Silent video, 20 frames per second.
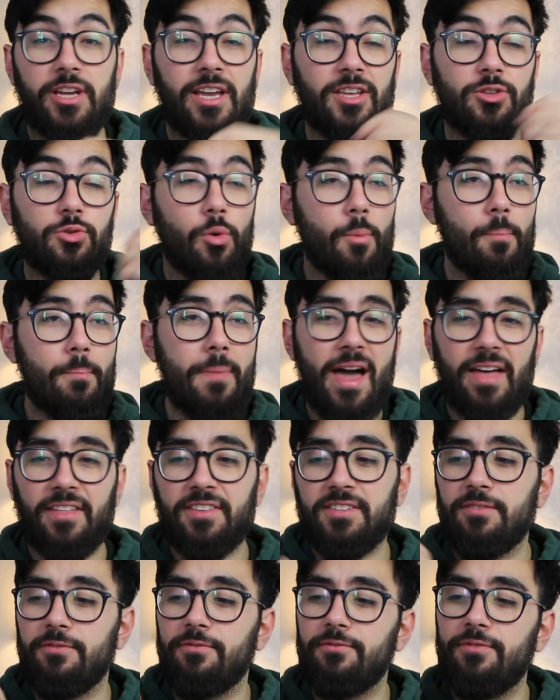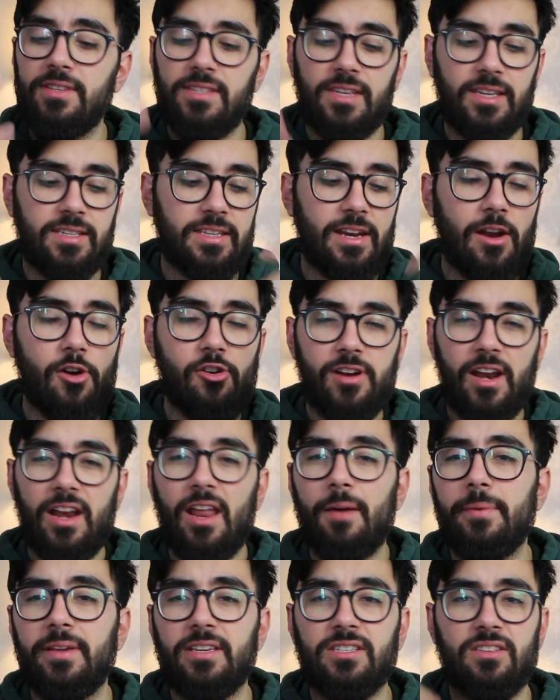You get taught maths and physics and
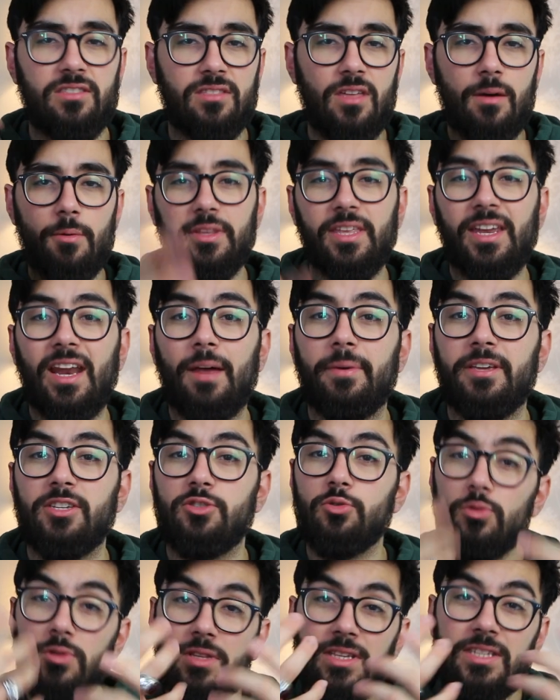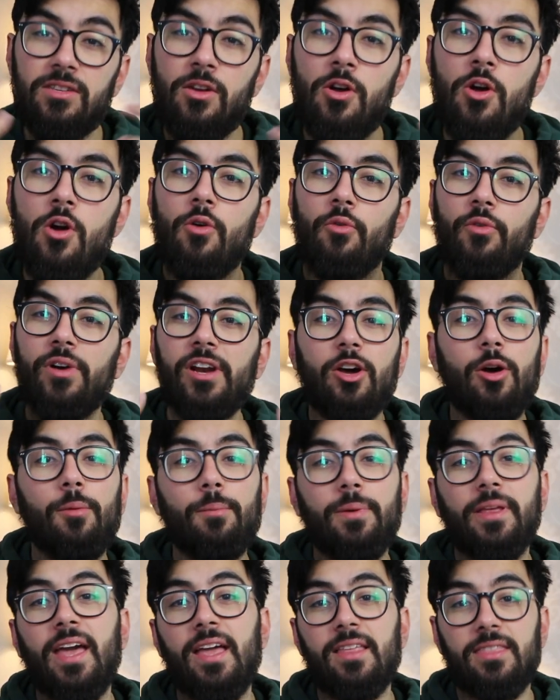aerodynamics and thermodynamics and all these really
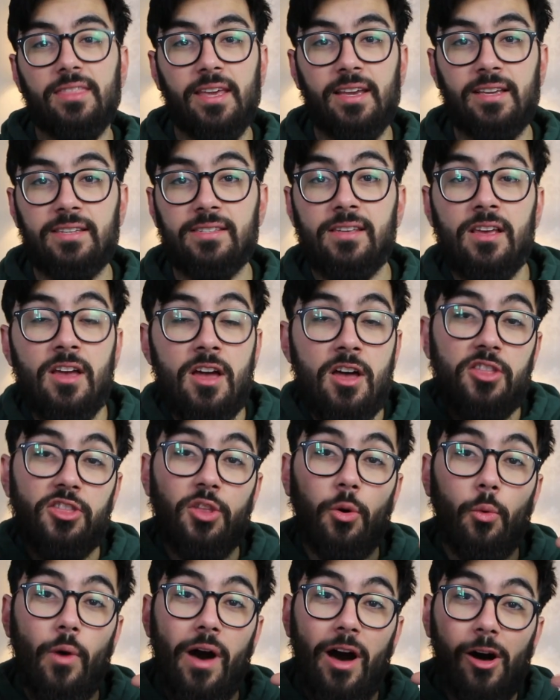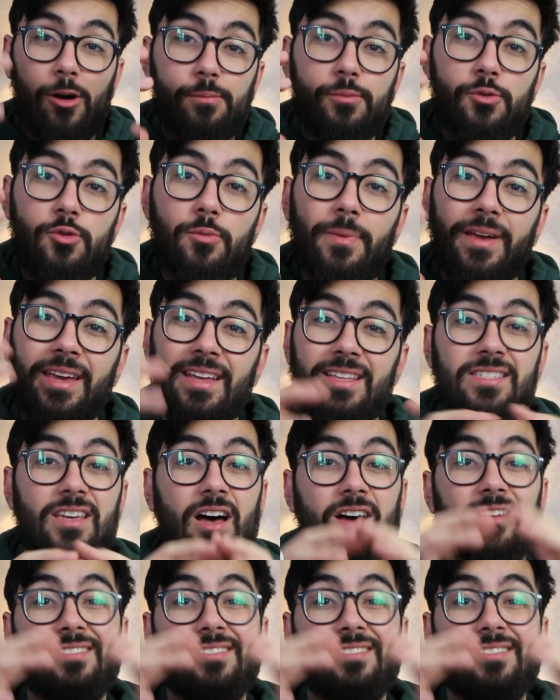complicated things that will help you begin to